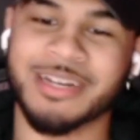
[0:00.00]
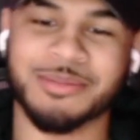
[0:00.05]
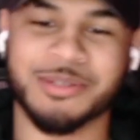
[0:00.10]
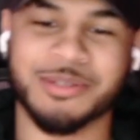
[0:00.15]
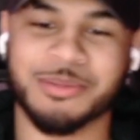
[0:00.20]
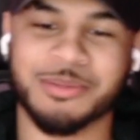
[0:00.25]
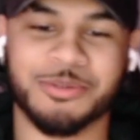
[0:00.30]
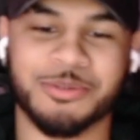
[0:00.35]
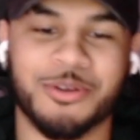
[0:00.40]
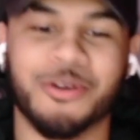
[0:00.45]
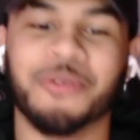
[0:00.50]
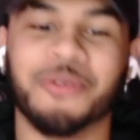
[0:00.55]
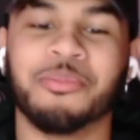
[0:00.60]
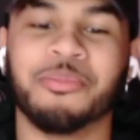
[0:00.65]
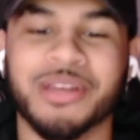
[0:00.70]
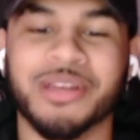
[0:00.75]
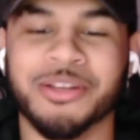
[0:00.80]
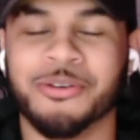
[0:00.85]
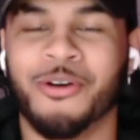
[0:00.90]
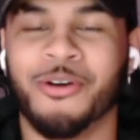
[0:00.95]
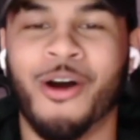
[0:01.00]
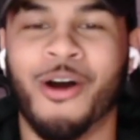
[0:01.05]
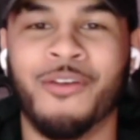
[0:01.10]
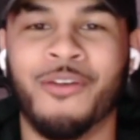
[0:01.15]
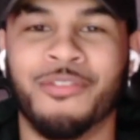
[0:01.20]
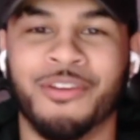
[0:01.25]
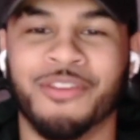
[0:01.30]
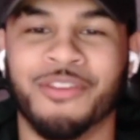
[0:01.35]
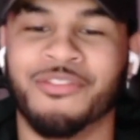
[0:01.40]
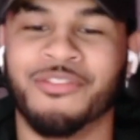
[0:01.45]
something's wrong with me, you'll
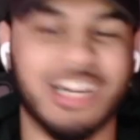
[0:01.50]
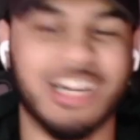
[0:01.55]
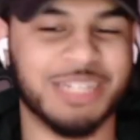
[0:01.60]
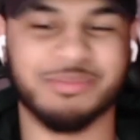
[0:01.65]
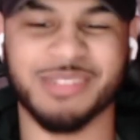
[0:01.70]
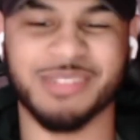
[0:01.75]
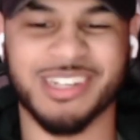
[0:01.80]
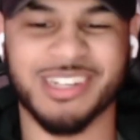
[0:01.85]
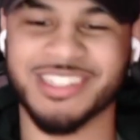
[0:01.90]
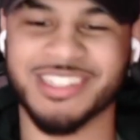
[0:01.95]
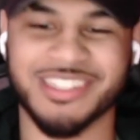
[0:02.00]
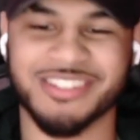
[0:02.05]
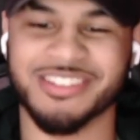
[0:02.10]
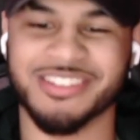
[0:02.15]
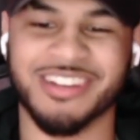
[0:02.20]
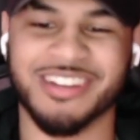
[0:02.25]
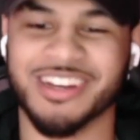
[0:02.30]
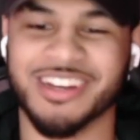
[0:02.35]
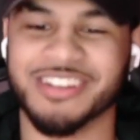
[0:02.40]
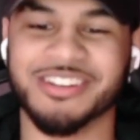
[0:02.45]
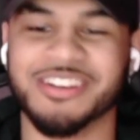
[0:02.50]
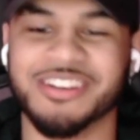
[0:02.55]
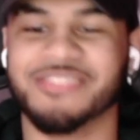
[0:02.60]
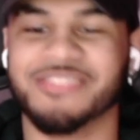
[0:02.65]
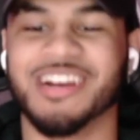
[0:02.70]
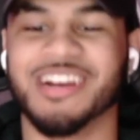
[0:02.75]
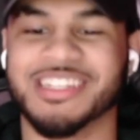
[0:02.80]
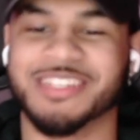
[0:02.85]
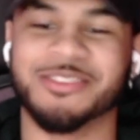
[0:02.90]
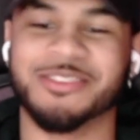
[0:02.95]
offer advice, but necessarily not good
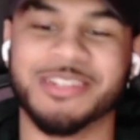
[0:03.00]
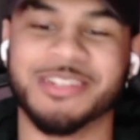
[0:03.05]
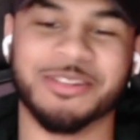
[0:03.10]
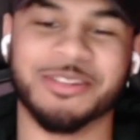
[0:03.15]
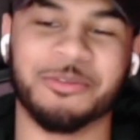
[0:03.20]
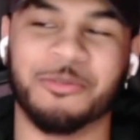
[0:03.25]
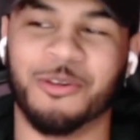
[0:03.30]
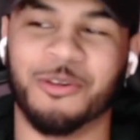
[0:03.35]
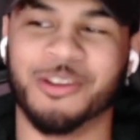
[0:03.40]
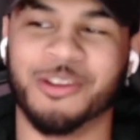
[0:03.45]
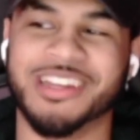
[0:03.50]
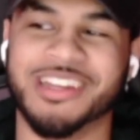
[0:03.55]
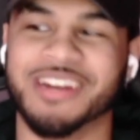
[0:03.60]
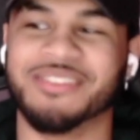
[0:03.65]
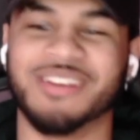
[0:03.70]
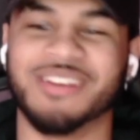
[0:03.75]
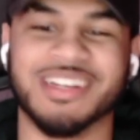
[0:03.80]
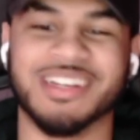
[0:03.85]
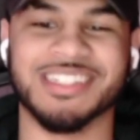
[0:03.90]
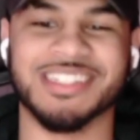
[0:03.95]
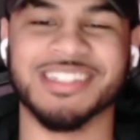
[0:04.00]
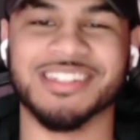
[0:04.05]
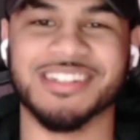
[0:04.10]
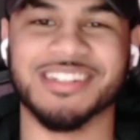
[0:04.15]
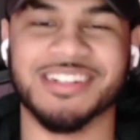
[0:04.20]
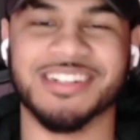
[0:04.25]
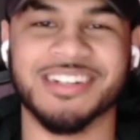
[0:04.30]
advice. I don't necessarily want that advice either.